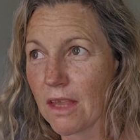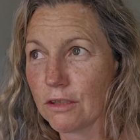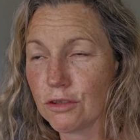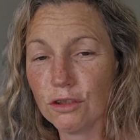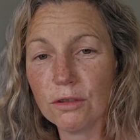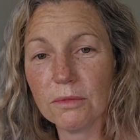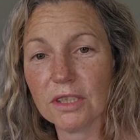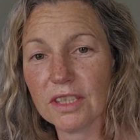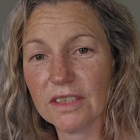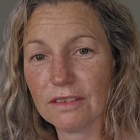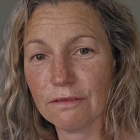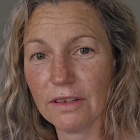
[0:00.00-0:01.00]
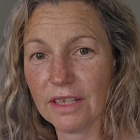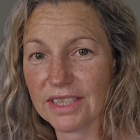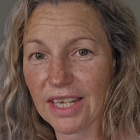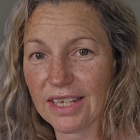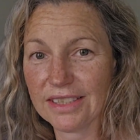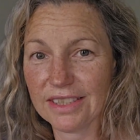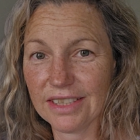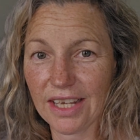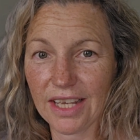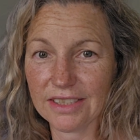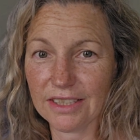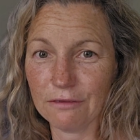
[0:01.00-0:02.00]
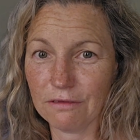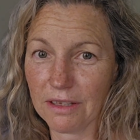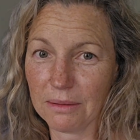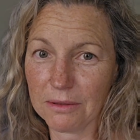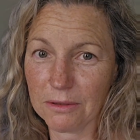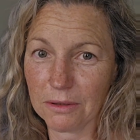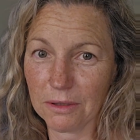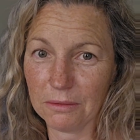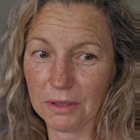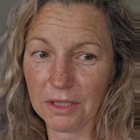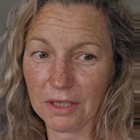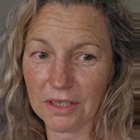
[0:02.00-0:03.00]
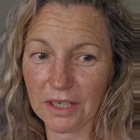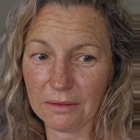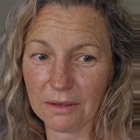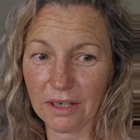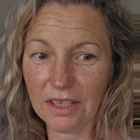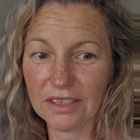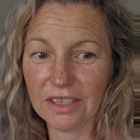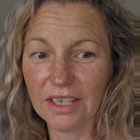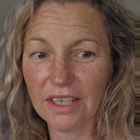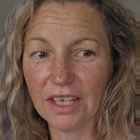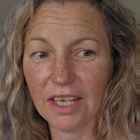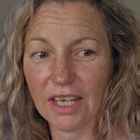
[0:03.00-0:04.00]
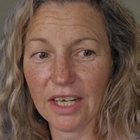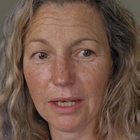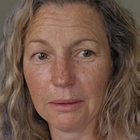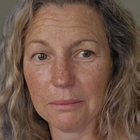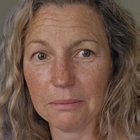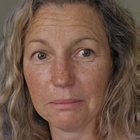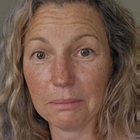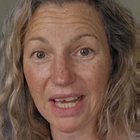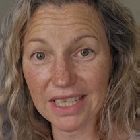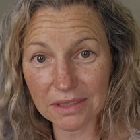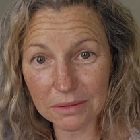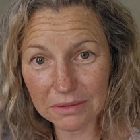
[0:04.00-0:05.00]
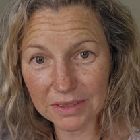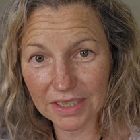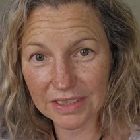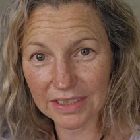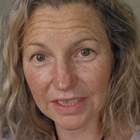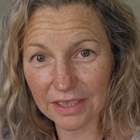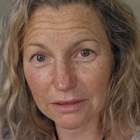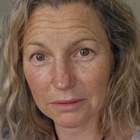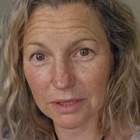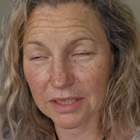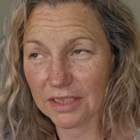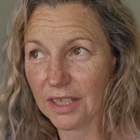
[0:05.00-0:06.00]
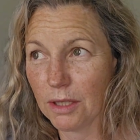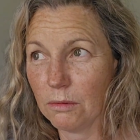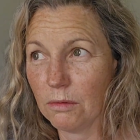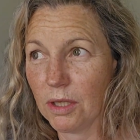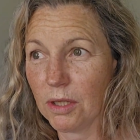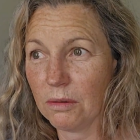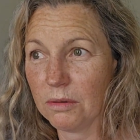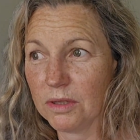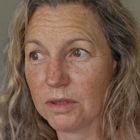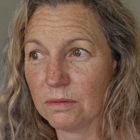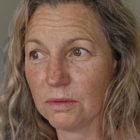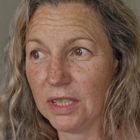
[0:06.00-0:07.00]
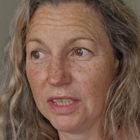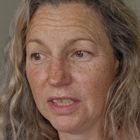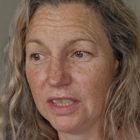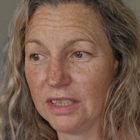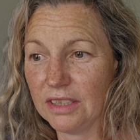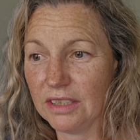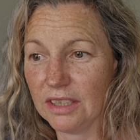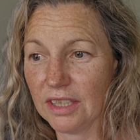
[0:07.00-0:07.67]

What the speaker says: Turmeric is a fantastic anti-inflammatory. We know that, right? Basil is another one. When I was reading